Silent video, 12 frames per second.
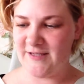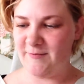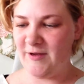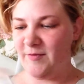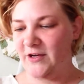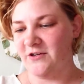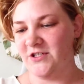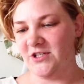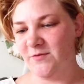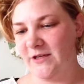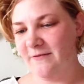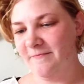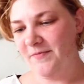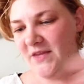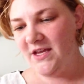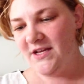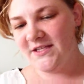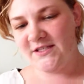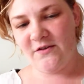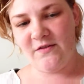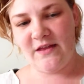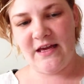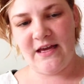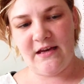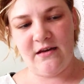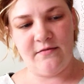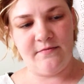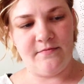my better judgment. So then